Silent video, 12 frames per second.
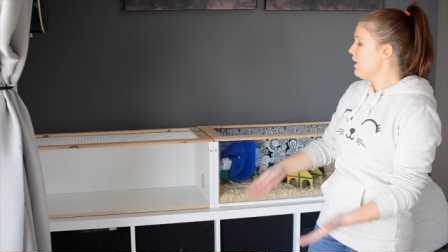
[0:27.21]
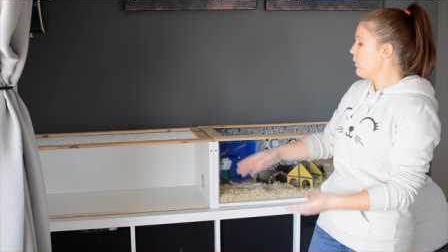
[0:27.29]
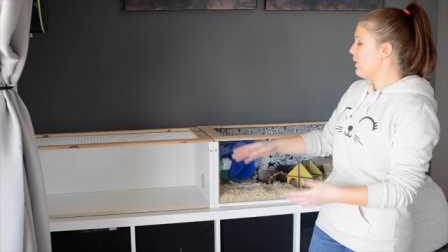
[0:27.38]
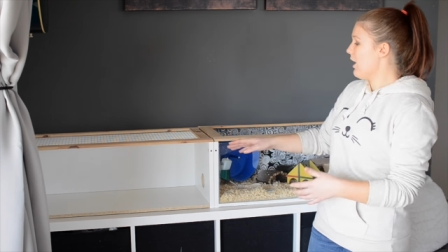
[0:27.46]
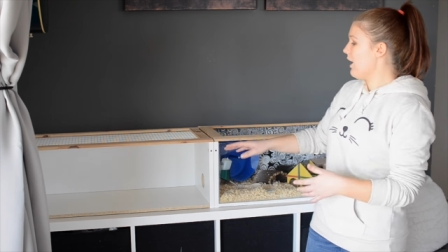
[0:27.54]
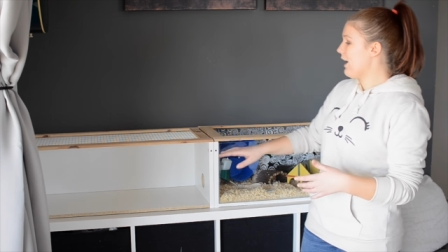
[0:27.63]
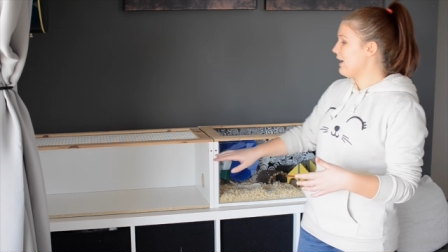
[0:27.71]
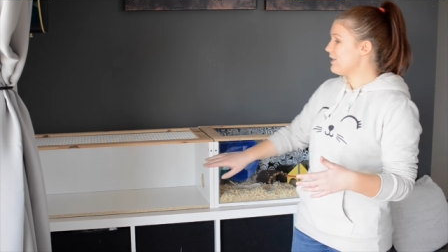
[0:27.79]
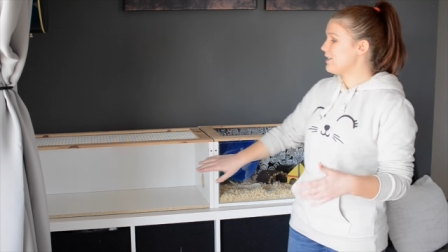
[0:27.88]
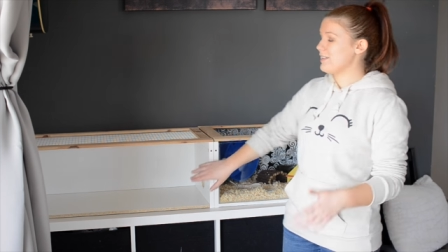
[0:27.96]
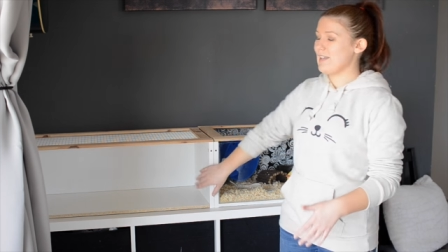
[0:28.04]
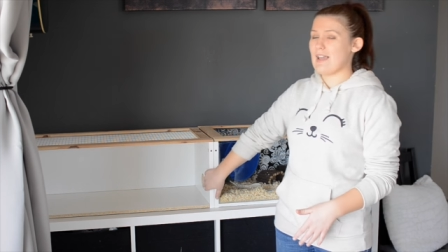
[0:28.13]
we are
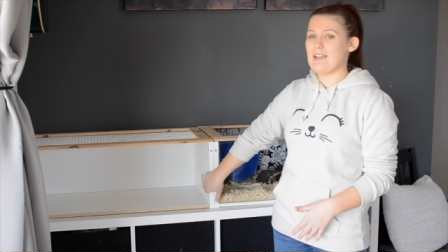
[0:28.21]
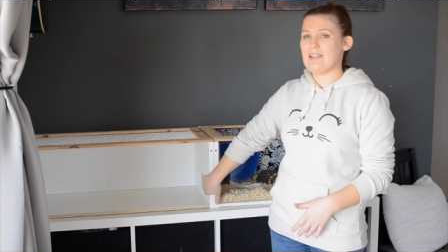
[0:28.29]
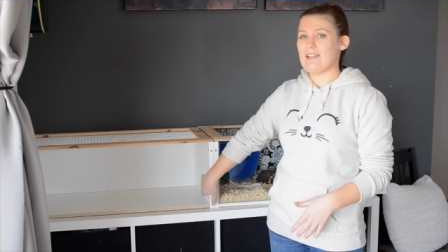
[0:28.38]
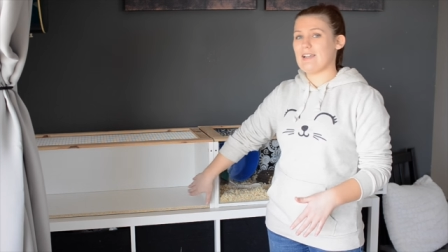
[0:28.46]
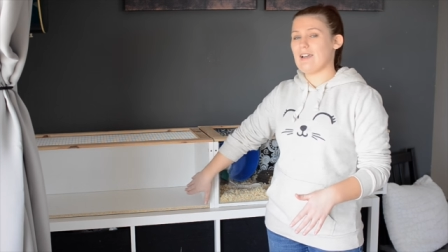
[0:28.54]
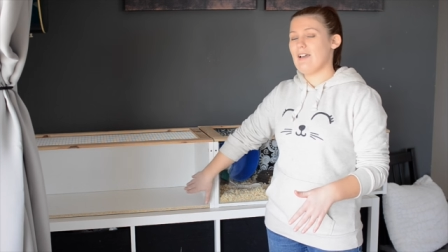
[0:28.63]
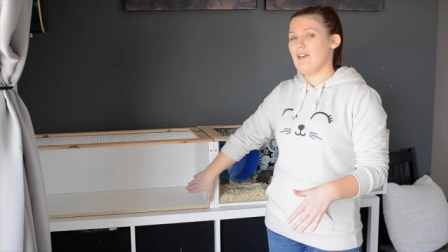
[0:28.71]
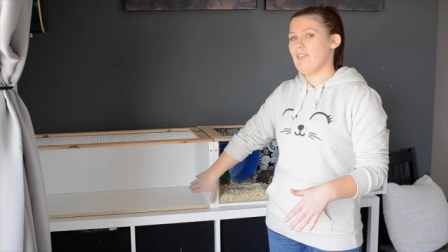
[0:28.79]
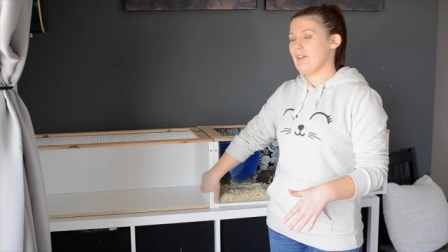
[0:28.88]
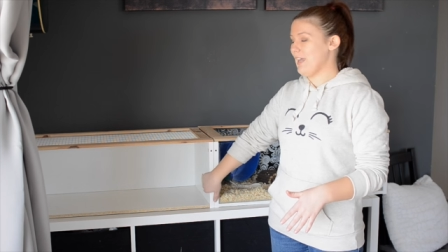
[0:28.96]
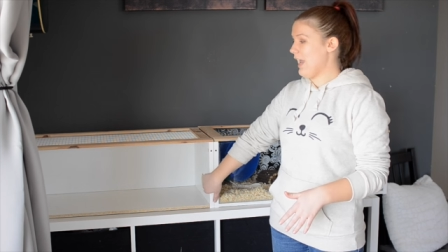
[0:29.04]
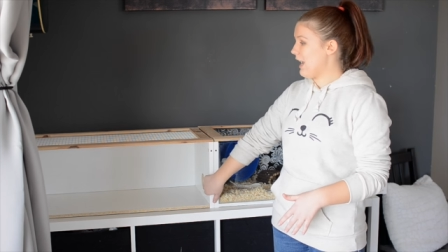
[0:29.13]
extending
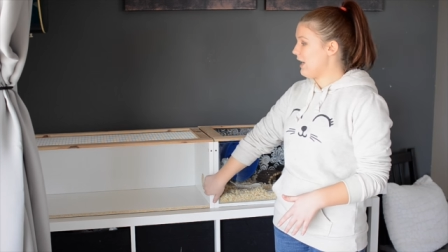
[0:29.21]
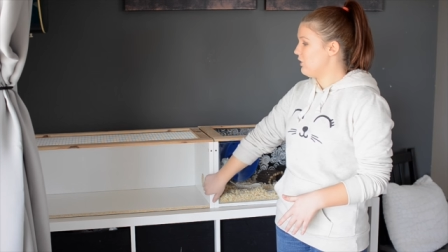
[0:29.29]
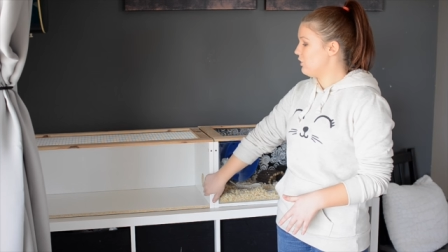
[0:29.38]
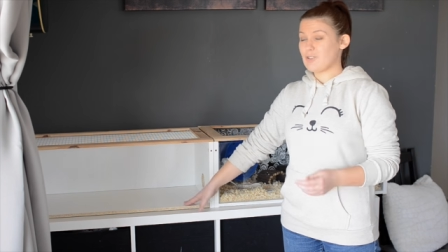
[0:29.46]
the cage.